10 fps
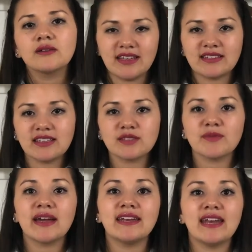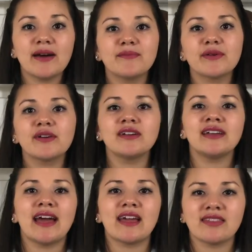This is my number
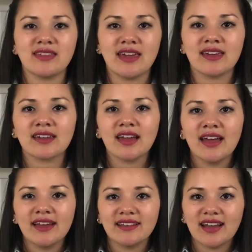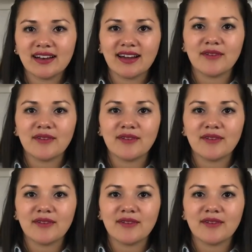9 thing that